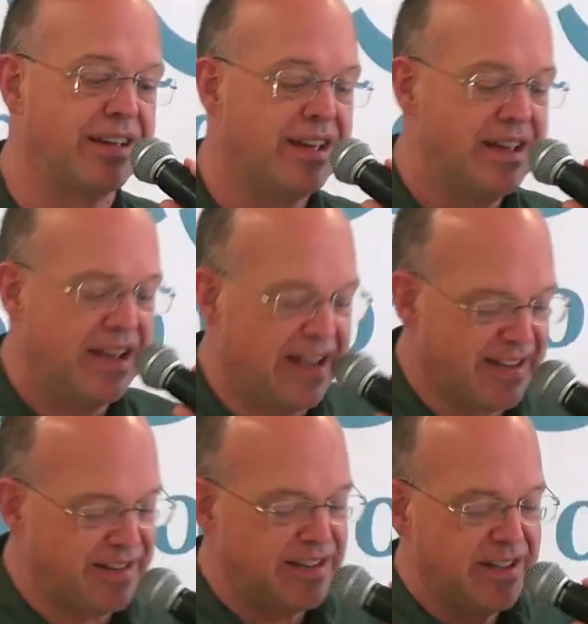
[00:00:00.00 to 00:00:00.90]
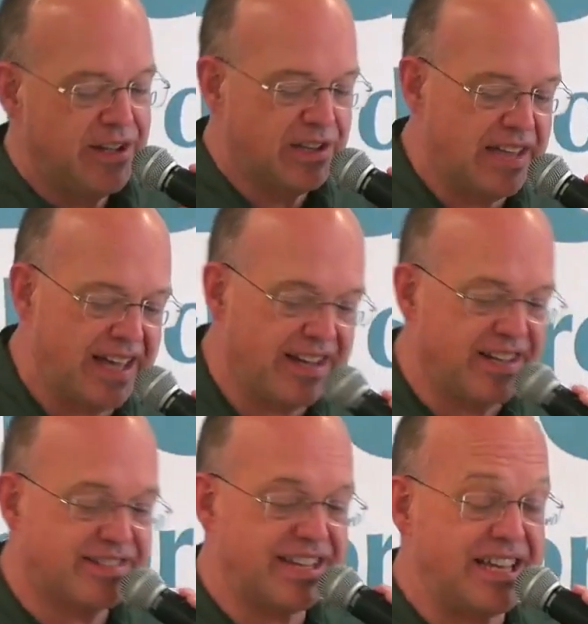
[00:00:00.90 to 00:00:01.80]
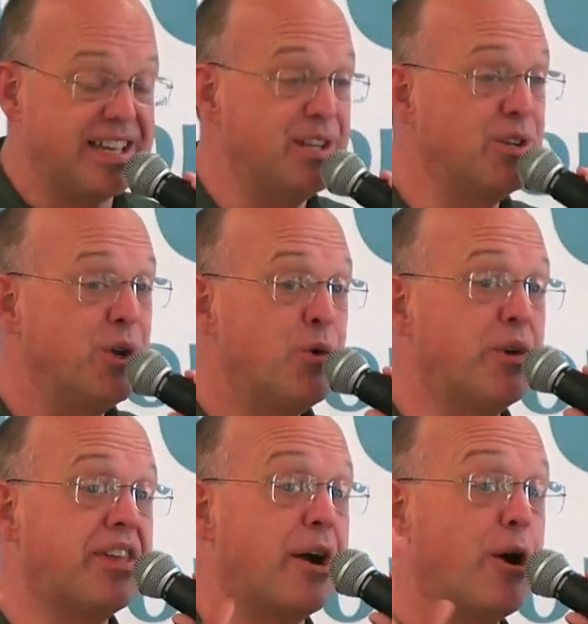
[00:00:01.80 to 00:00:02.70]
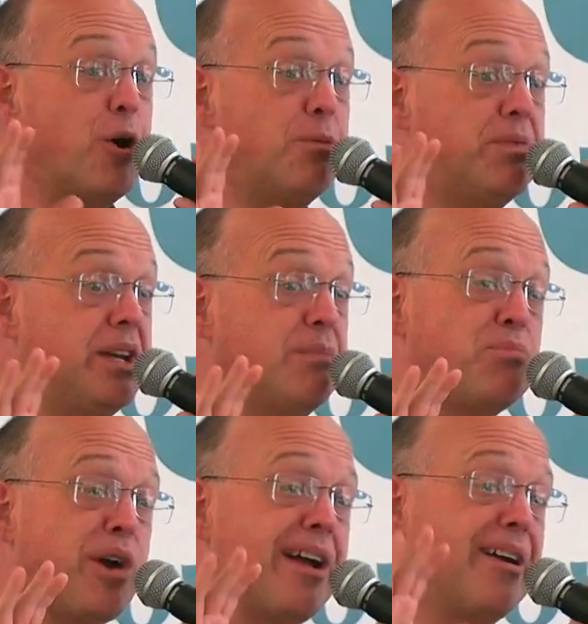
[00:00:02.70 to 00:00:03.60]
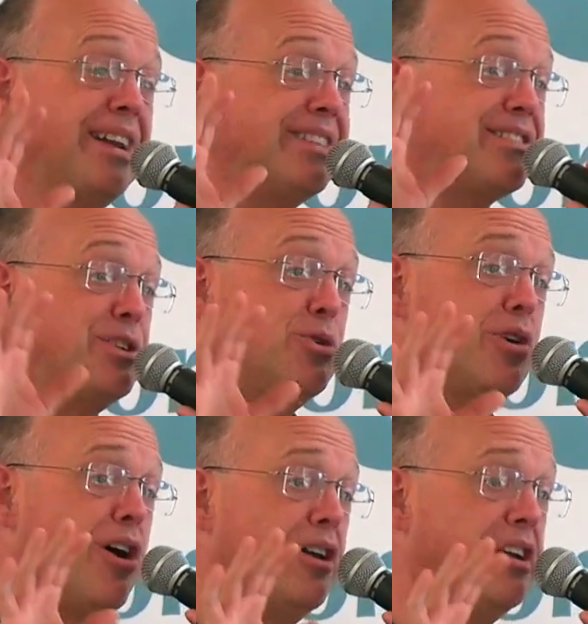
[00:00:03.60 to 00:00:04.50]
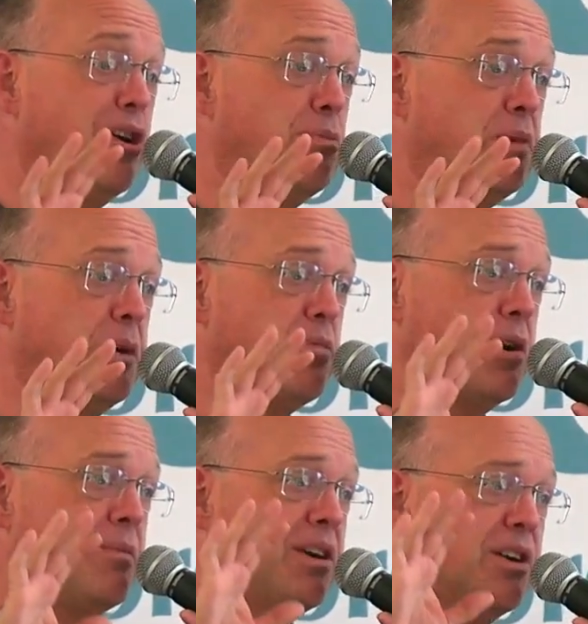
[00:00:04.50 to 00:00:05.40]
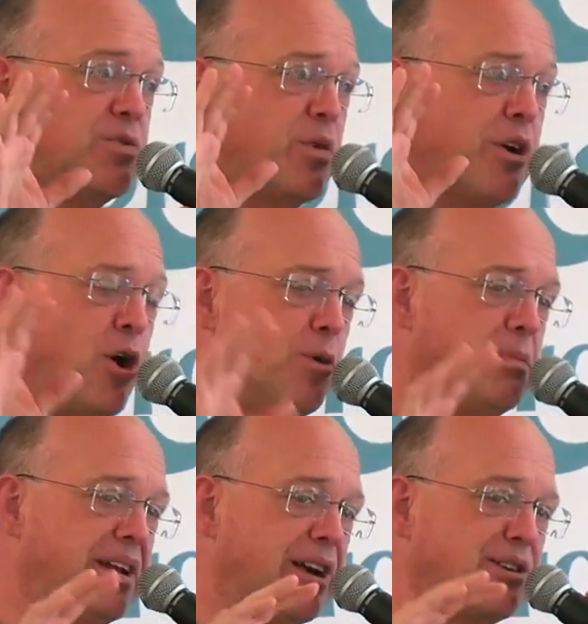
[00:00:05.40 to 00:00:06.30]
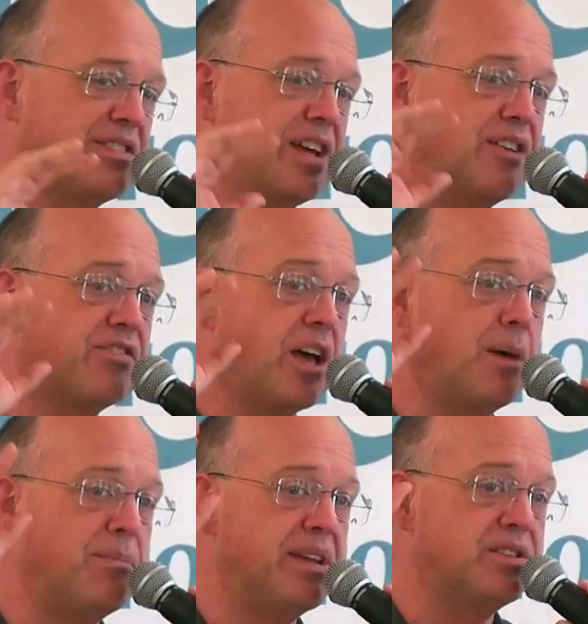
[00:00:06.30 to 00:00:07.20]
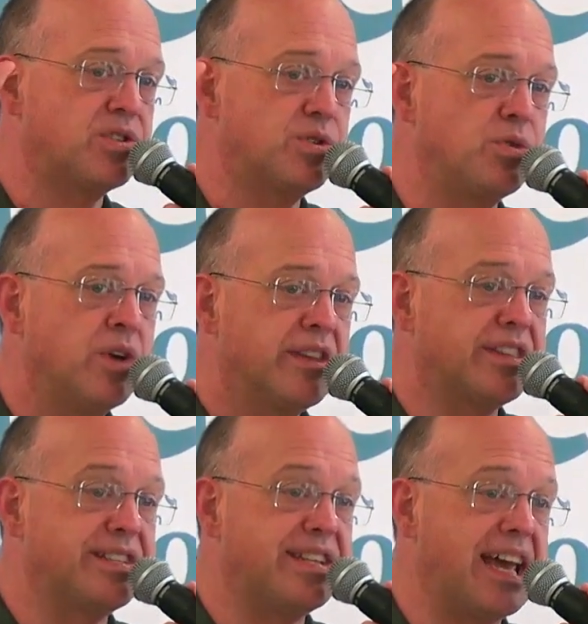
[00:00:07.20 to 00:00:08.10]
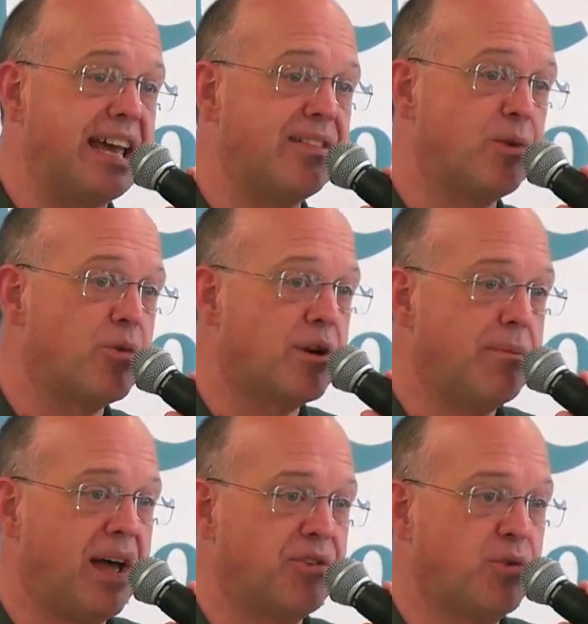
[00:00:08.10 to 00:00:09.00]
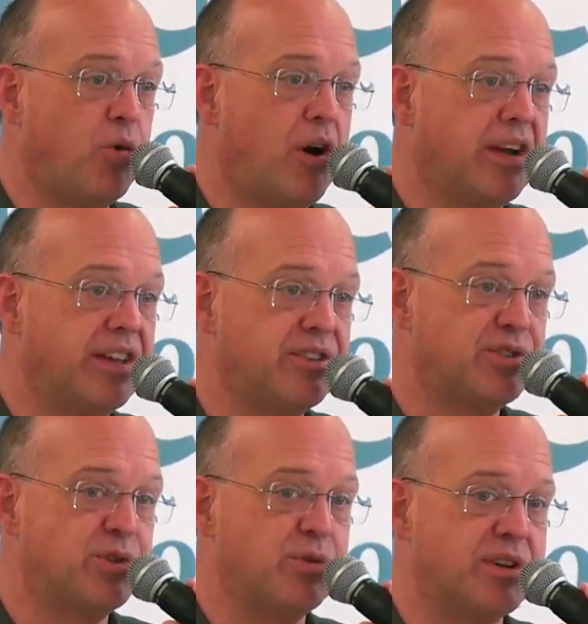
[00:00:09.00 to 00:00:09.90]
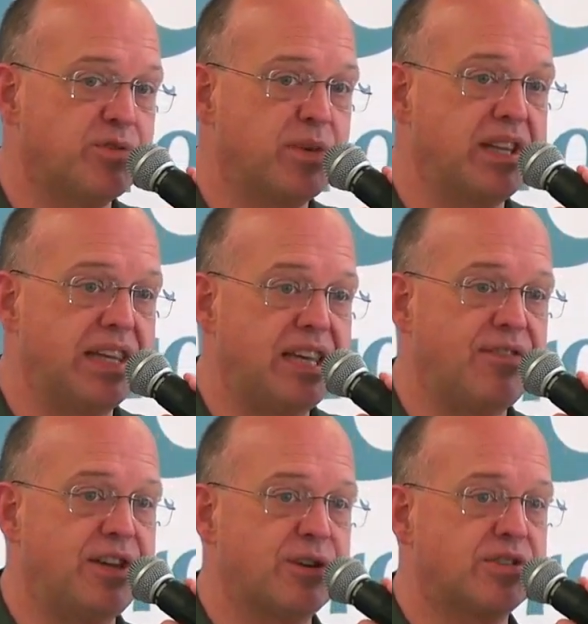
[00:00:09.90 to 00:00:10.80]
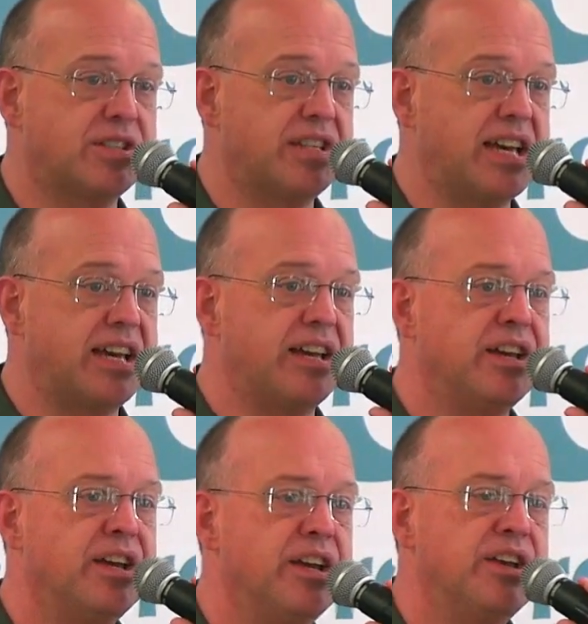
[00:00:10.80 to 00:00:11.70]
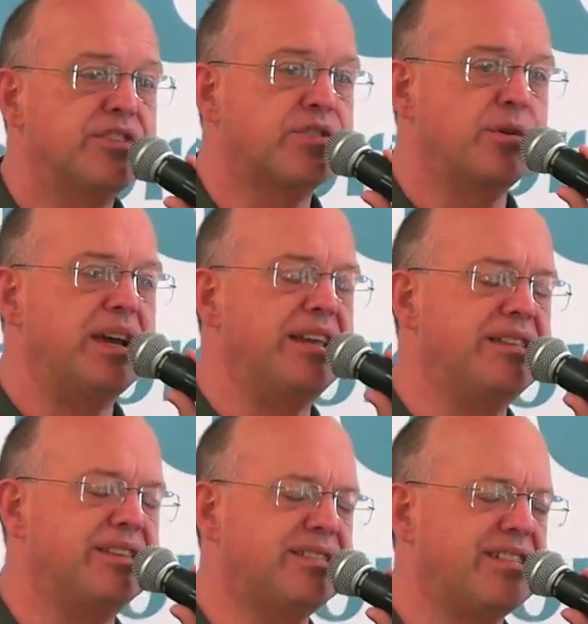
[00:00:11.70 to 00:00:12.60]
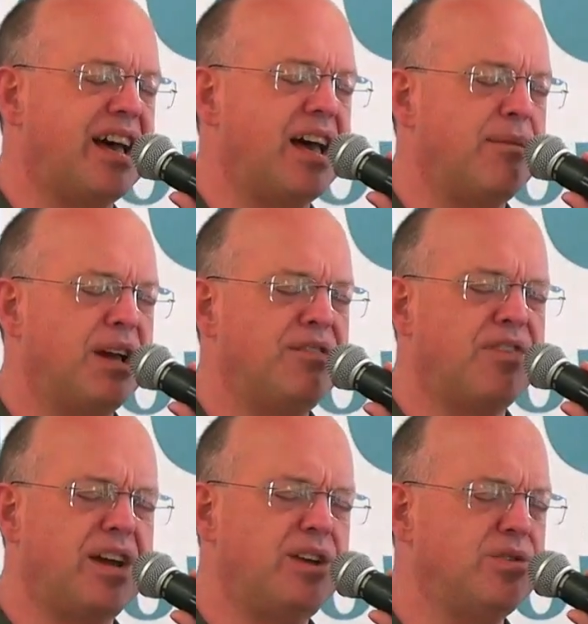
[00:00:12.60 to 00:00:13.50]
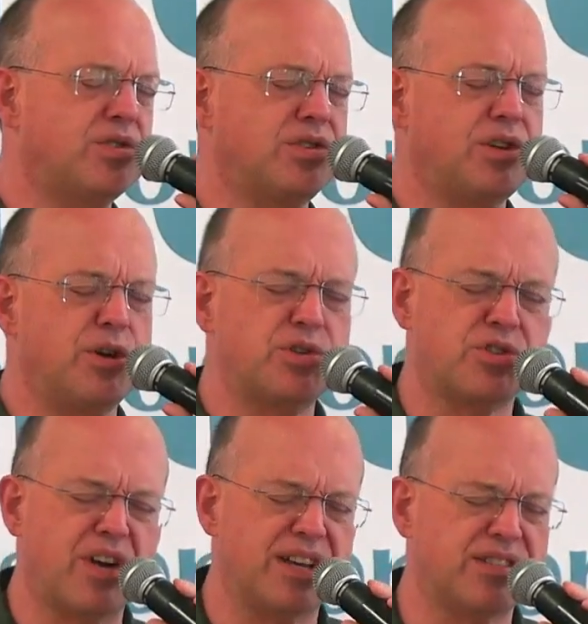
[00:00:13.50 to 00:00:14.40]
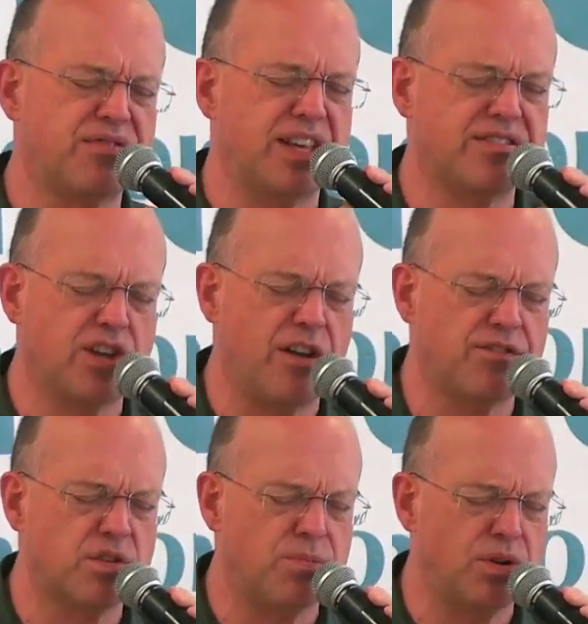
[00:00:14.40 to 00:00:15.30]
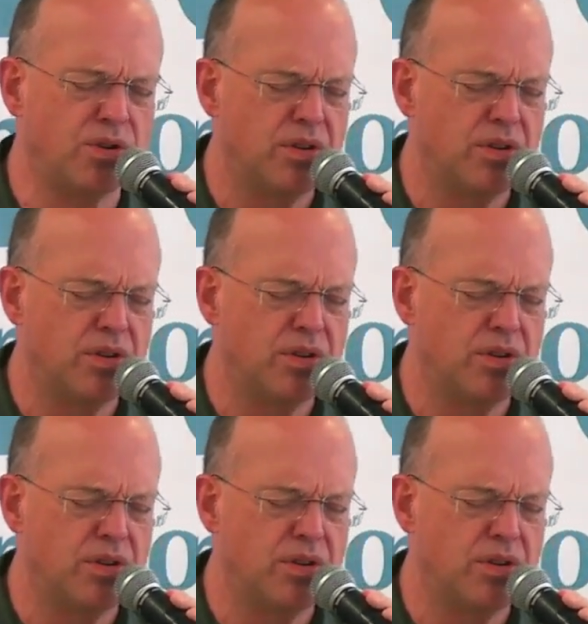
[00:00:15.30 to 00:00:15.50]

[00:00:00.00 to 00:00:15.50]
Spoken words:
And let us end with our opening prayer. And it's still called an opening prayer because we're opening ourselves up into the day that we're about to walk into as we leave here today. So in this time, I invite you to close your eyes if that's comfortable.